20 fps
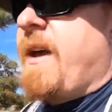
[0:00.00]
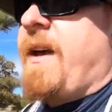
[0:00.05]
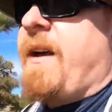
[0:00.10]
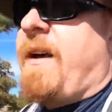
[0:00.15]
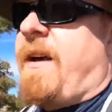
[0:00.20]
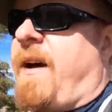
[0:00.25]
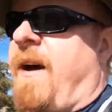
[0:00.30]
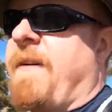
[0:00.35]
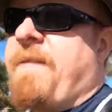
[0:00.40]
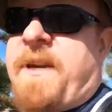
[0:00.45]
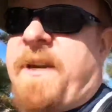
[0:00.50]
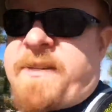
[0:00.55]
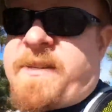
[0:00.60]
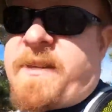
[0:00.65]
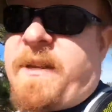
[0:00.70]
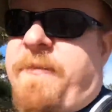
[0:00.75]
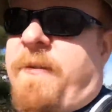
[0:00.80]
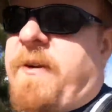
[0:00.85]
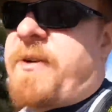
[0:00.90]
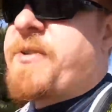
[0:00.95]

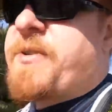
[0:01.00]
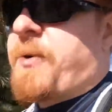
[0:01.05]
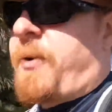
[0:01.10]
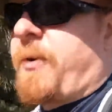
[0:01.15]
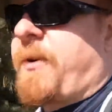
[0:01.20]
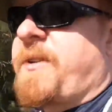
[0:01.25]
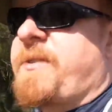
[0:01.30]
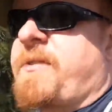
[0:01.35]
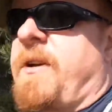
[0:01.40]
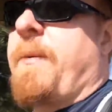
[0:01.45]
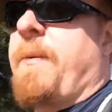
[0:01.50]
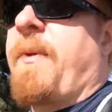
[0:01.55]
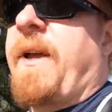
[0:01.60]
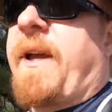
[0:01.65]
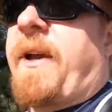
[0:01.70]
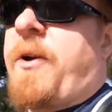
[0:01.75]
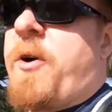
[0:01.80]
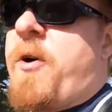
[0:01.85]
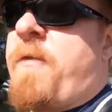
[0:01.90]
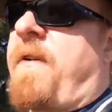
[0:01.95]
Obviously, for a shorter trip like
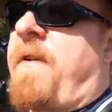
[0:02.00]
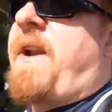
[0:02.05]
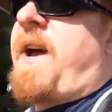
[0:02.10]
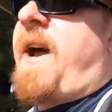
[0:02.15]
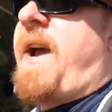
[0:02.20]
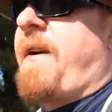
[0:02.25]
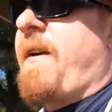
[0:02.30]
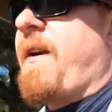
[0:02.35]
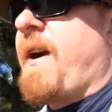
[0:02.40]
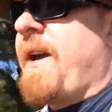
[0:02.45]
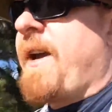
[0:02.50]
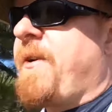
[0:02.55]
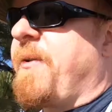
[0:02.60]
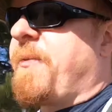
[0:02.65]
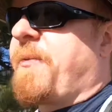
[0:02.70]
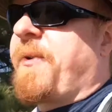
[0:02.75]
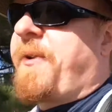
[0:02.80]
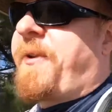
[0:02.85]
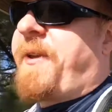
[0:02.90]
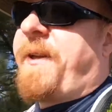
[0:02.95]
an overnighter, I
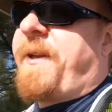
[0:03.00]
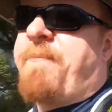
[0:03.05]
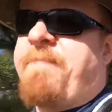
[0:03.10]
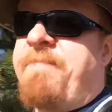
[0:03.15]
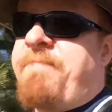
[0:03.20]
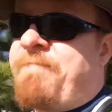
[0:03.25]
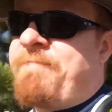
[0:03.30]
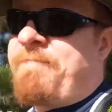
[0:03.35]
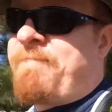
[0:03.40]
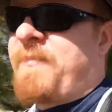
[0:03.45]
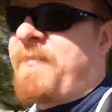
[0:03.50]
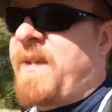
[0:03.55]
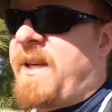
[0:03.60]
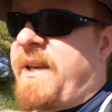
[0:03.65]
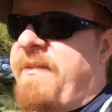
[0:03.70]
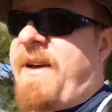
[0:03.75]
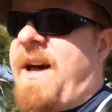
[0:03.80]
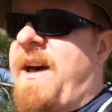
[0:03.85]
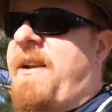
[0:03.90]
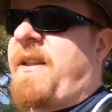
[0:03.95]
don't really
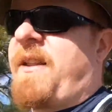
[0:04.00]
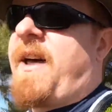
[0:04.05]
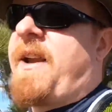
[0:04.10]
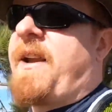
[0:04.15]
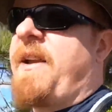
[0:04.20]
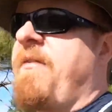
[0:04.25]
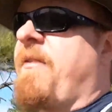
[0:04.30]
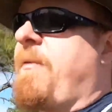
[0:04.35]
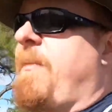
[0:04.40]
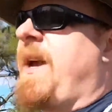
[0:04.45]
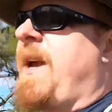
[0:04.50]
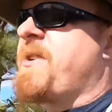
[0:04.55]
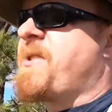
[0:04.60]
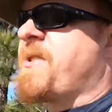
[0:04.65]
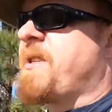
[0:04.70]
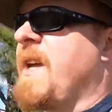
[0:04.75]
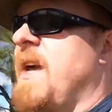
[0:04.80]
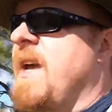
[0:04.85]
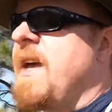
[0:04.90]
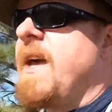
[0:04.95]
give out a lot of
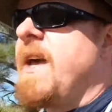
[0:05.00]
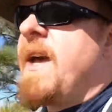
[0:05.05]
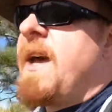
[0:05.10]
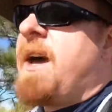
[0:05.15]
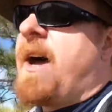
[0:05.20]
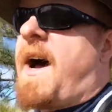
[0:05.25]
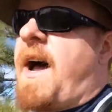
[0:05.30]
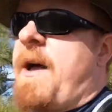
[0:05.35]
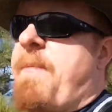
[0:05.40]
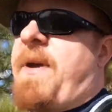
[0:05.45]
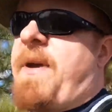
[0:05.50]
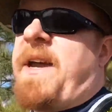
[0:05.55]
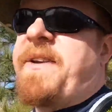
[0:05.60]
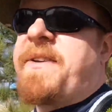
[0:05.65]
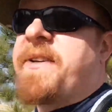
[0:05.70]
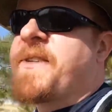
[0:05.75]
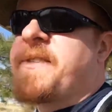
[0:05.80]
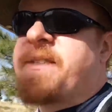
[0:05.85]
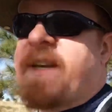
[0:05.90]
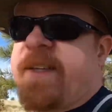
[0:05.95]
information. I may
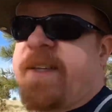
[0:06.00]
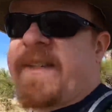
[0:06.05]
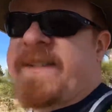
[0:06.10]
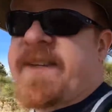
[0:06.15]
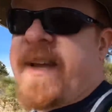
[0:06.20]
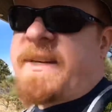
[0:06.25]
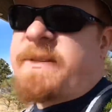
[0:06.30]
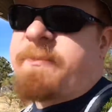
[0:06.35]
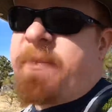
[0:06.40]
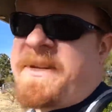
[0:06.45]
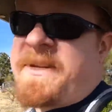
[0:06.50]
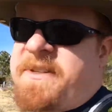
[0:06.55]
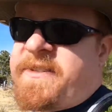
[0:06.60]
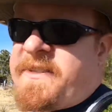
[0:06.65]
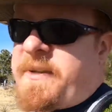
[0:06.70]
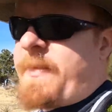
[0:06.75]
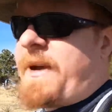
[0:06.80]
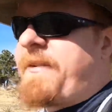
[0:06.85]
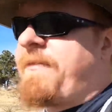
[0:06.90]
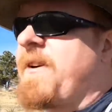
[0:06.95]
just send a text message
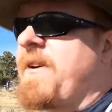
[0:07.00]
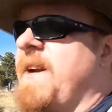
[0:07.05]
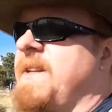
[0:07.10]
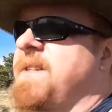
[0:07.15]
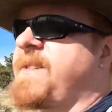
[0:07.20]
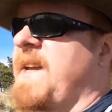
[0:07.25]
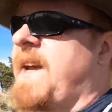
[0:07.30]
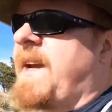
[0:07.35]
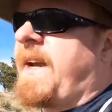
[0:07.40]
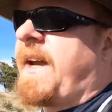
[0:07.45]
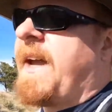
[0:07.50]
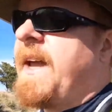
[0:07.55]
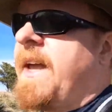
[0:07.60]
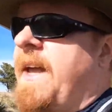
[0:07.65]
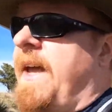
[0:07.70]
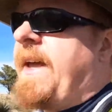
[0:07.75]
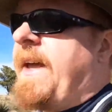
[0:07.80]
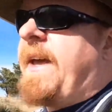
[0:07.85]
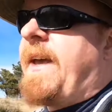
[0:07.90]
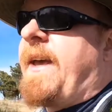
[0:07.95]
to my friend saying,
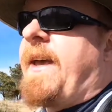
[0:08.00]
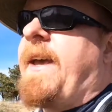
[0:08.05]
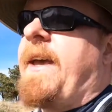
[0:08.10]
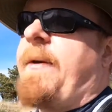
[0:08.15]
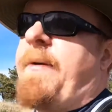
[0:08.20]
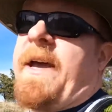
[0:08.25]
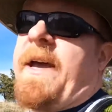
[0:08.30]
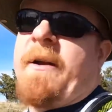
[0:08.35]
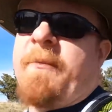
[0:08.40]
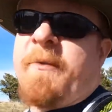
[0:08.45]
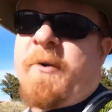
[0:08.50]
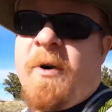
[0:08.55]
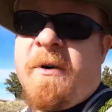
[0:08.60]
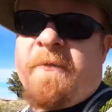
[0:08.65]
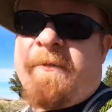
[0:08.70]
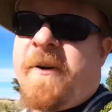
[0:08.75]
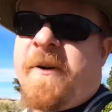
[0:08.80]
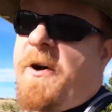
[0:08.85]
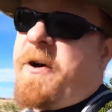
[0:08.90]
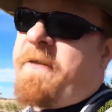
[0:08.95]
hey man, I'm going
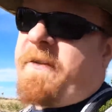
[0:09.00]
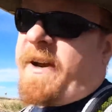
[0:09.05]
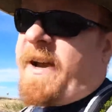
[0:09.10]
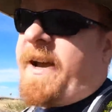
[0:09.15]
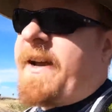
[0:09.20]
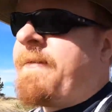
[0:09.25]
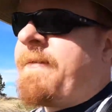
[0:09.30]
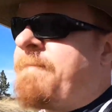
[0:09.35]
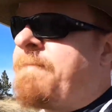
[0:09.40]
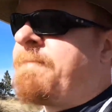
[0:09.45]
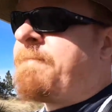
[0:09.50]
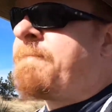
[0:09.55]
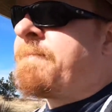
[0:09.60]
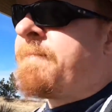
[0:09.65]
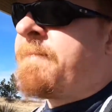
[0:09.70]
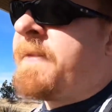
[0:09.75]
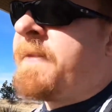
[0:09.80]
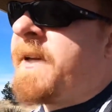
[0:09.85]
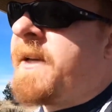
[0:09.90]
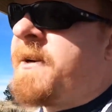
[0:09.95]
for an overnight,
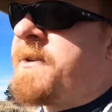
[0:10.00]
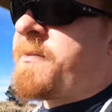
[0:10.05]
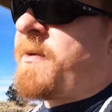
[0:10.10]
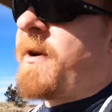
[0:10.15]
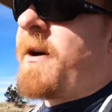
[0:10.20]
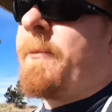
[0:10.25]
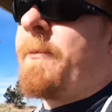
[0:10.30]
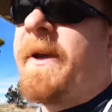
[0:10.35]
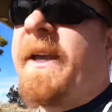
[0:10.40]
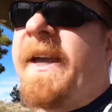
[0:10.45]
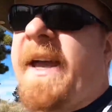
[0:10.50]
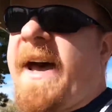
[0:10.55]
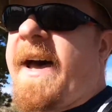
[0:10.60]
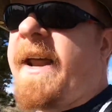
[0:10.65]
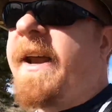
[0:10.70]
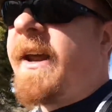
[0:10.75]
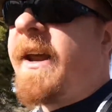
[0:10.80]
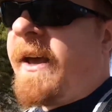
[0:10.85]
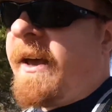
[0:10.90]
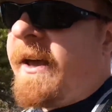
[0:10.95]
here's where I'll be at,
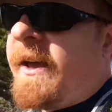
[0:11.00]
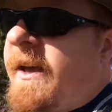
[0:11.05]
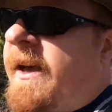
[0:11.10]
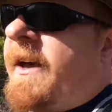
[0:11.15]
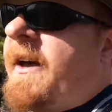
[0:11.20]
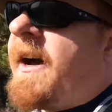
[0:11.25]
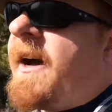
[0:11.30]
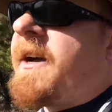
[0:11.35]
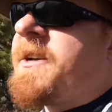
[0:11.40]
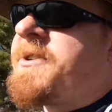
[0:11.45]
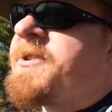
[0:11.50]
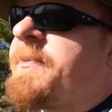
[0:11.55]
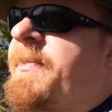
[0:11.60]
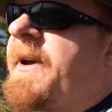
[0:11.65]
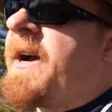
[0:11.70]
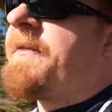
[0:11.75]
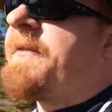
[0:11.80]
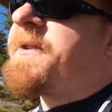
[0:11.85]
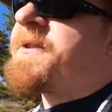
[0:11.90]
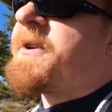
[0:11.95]
I should be
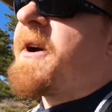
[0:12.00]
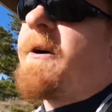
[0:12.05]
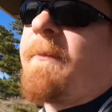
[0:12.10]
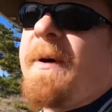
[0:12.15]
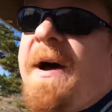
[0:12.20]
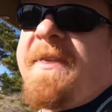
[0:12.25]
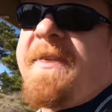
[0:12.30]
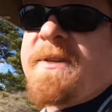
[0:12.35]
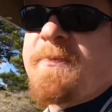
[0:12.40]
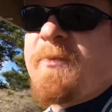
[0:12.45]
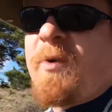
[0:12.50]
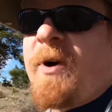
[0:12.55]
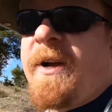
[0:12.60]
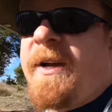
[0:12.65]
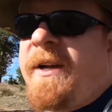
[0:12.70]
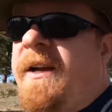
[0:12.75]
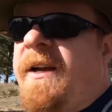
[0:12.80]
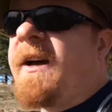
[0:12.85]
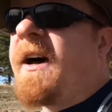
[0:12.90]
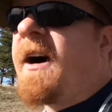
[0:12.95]
off the trail by this
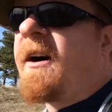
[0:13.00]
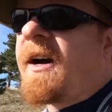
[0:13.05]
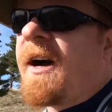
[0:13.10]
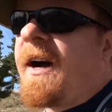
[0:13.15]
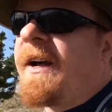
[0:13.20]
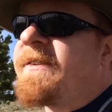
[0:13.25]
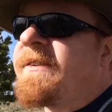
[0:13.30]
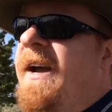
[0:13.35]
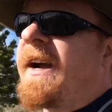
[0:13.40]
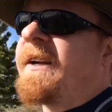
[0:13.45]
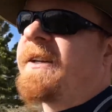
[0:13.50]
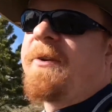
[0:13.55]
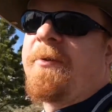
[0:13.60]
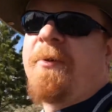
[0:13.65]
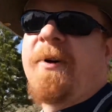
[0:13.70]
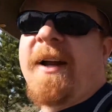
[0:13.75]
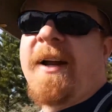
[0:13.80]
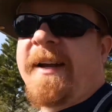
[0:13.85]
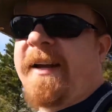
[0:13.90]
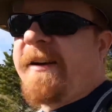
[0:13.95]
point, I'll contact you
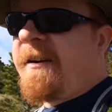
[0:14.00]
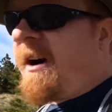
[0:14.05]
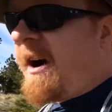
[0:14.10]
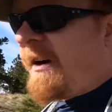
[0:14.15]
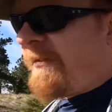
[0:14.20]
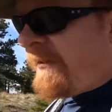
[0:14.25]
when I get off.